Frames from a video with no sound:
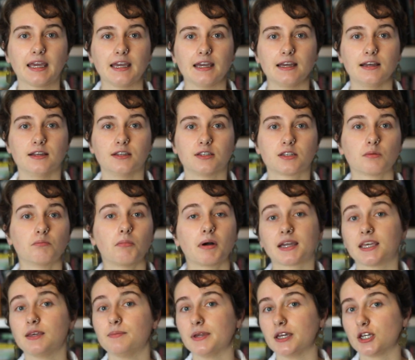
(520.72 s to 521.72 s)
is
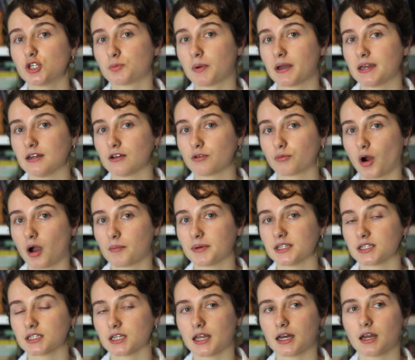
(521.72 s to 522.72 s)
Monkey Beach by Ian
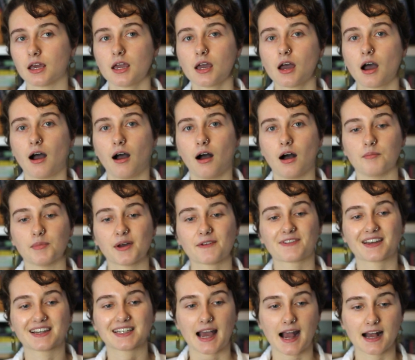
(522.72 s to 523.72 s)
Robinson.
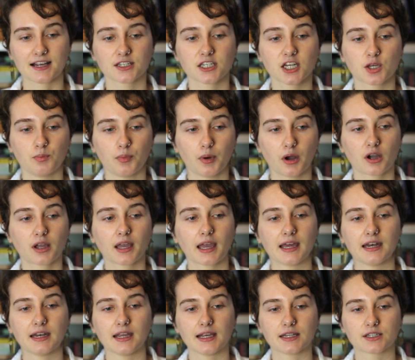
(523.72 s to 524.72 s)
Fantastic book,
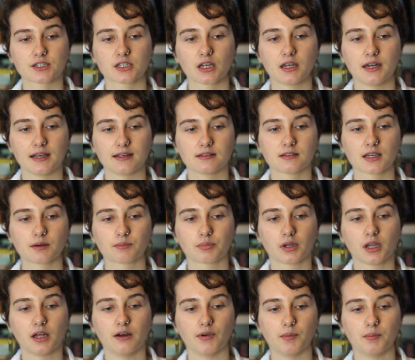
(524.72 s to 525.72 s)
and it's an
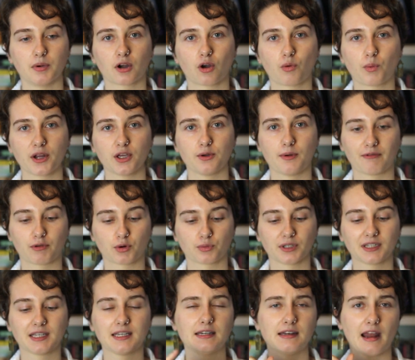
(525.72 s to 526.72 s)
example of a book where you have a
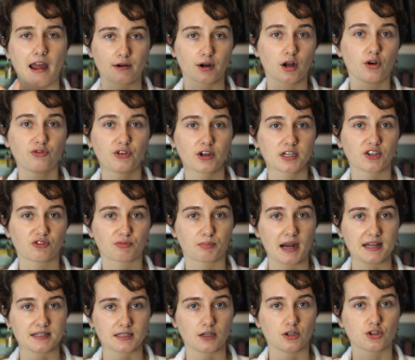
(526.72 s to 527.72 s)
really narrow fictive
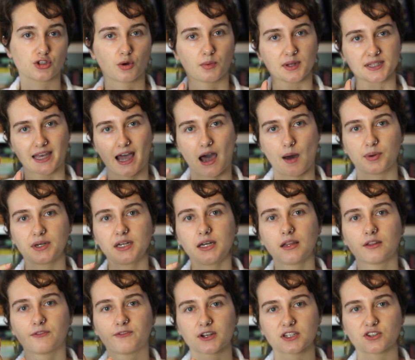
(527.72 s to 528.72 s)
present, so what's
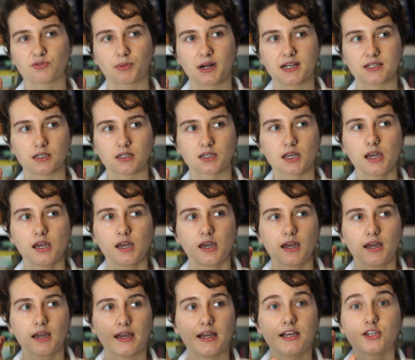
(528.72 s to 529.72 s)
happening in the fictive present
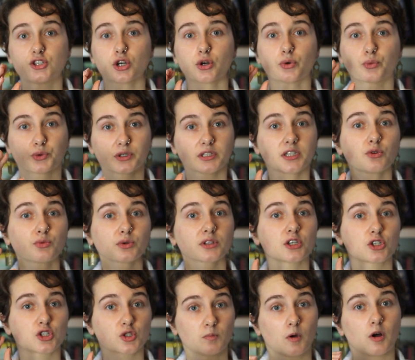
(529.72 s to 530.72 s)
is in a really,
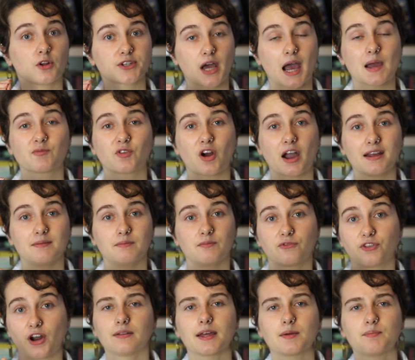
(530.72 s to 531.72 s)
really small time
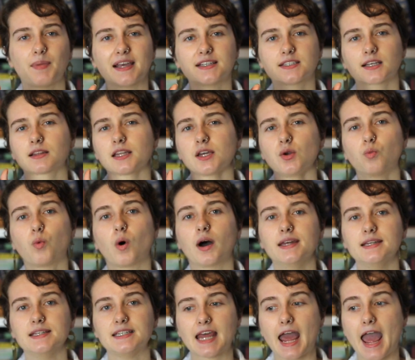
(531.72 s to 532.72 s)
frame, like basically
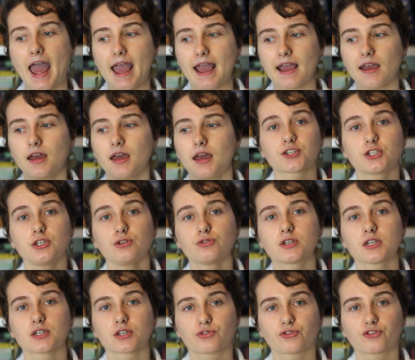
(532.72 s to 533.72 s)
one day. That's
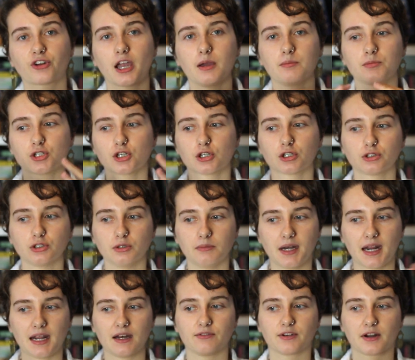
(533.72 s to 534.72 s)
used as a frame to
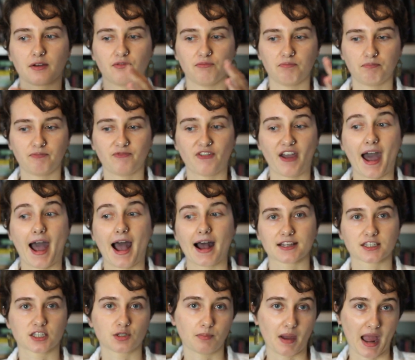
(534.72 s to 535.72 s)
illuminate a very
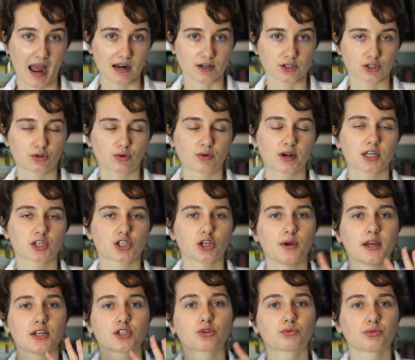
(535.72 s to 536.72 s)
vast backstory.
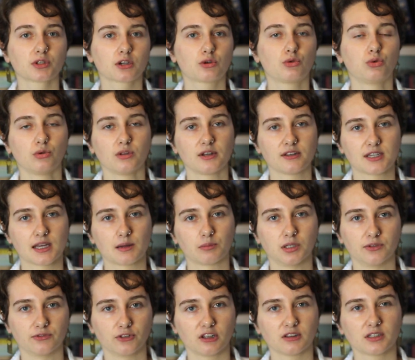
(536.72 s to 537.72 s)
So it's a really cool
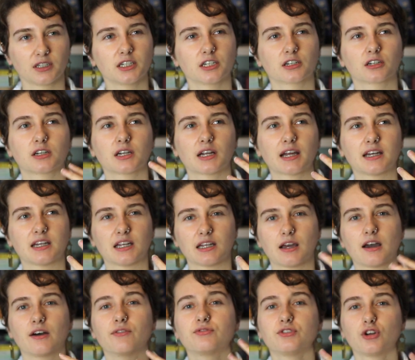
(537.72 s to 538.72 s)
example of
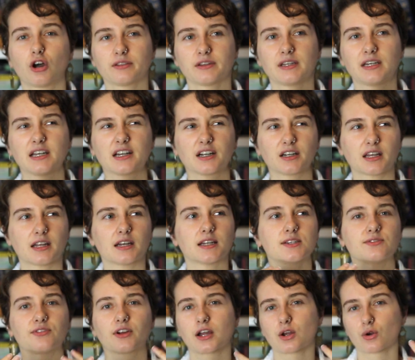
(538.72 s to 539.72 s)
non-linearity,
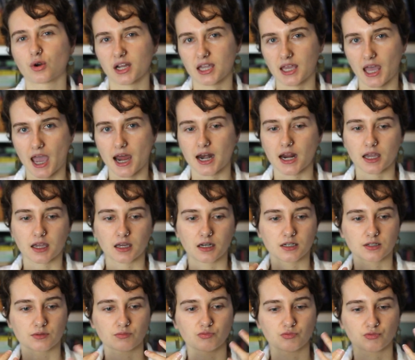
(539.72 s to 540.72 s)
and it's very organic
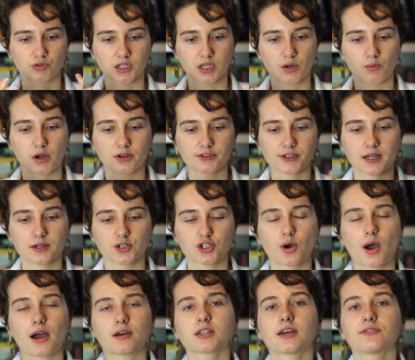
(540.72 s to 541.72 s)
and really well done.
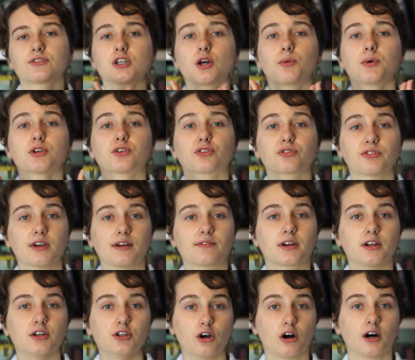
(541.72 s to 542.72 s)
So I'd love to know what your favorite